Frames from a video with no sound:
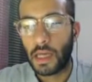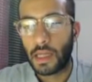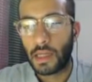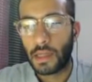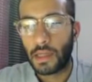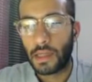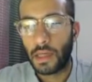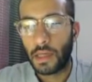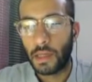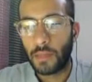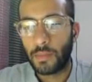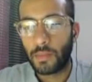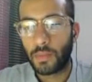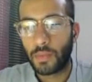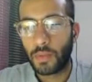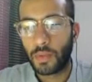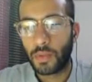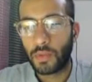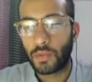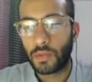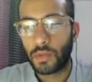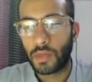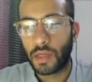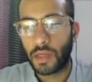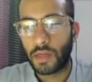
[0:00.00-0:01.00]
At that
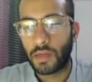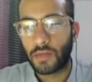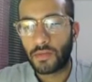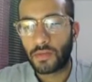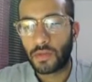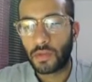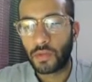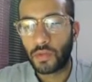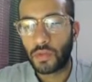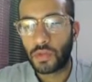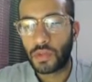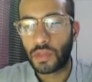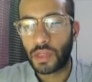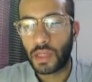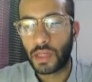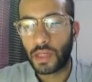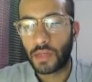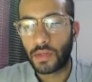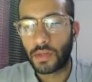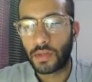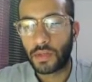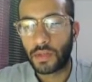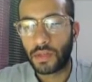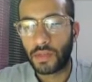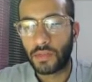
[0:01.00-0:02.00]
point, we would have 2
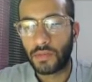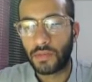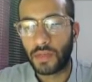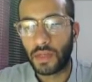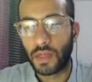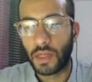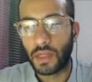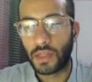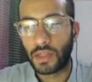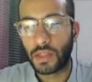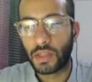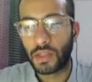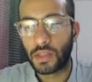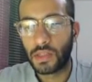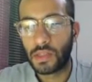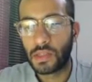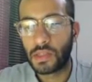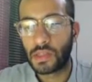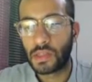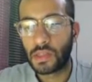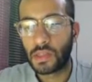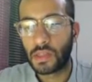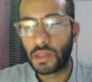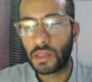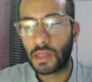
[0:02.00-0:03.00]
standard
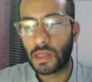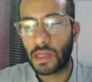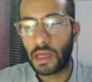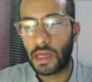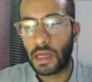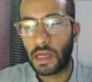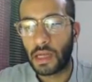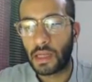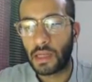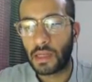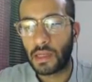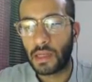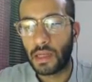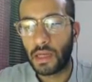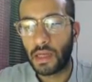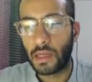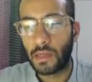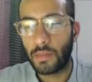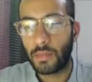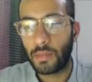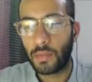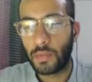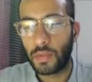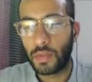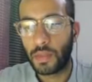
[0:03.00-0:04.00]
deviations. At
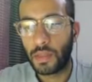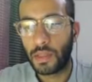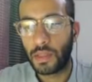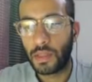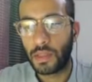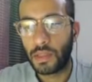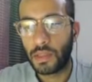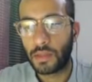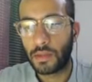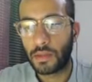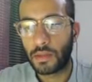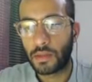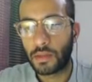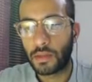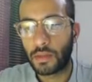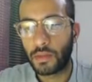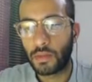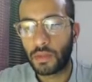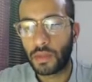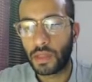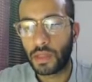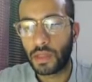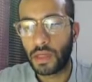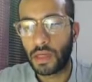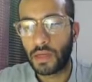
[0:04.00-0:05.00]
that point here,
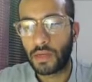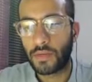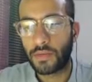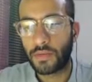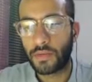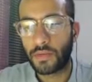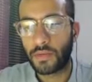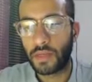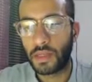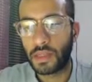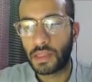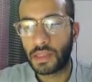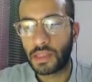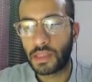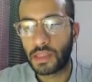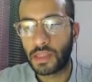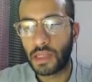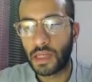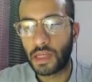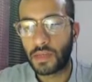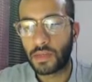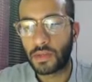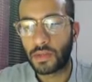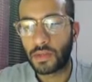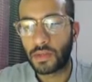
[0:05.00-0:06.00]
we'd have 3
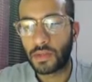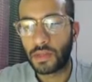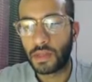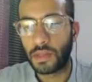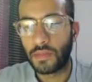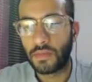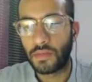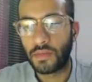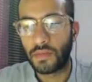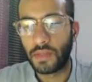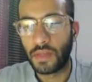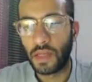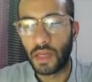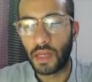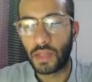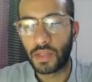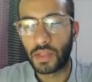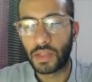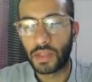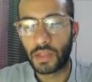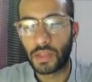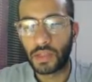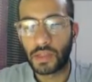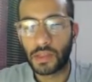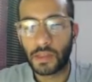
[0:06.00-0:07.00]
standard
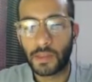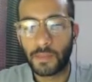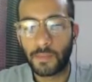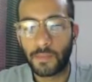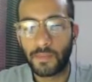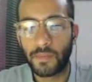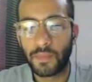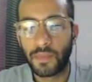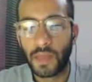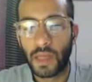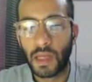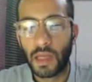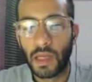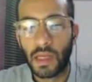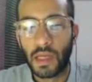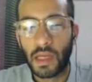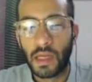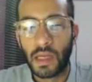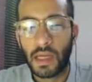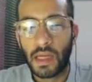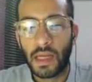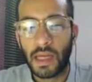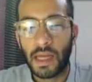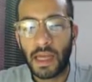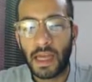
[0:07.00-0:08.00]
deviations.
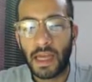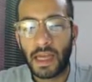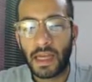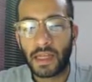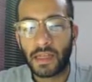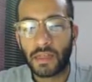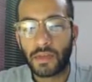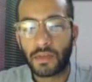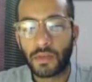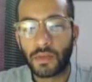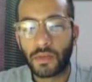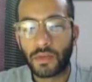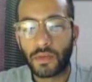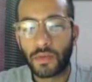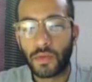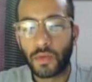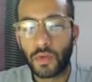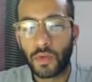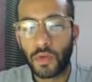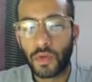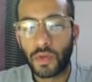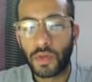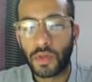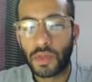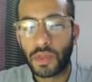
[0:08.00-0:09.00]
And of
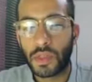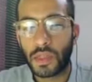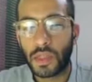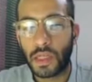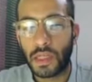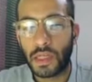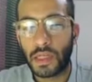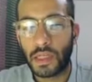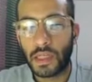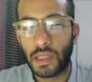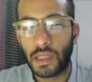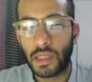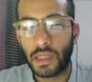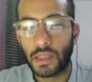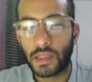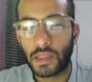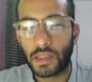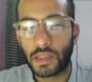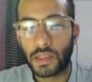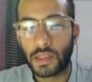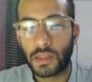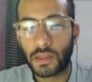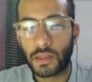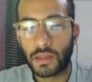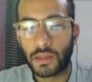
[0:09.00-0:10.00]
course, at
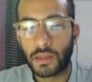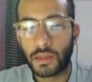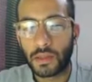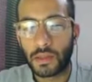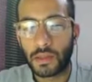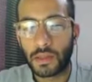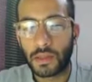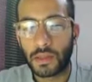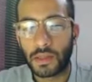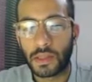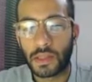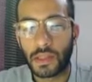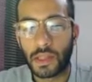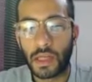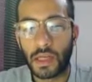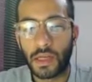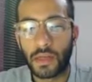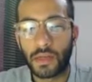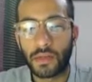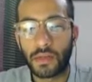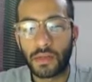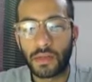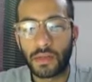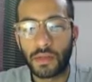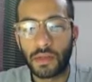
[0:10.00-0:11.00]
each
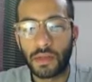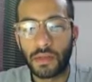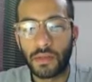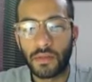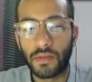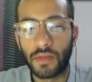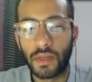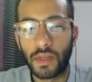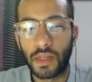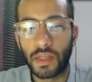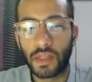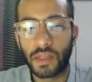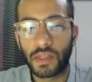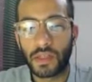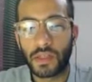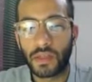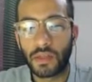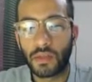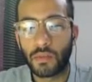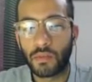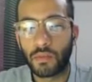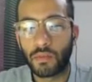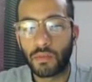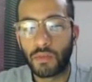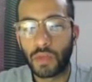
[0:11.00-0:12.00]
standard
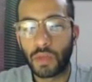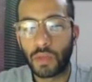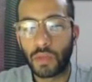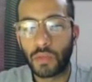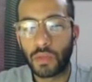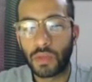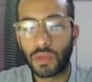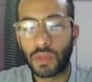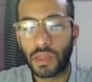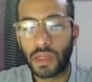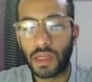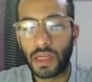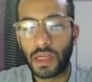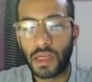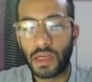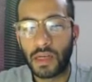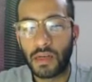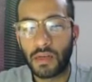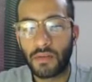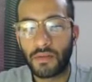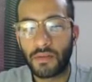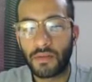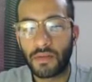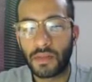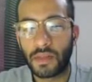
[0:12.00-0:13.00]
deviation, we would
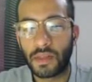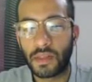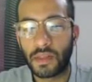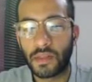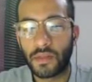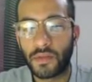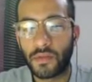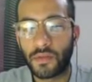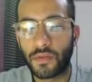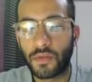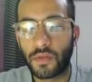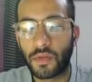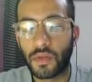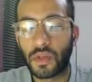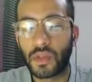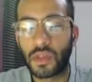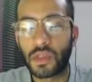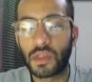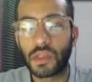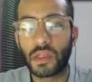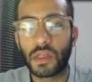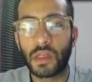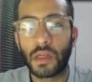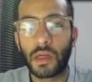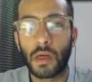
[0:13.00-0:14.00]
have
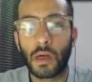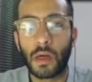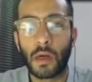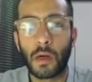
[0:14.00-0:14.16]
different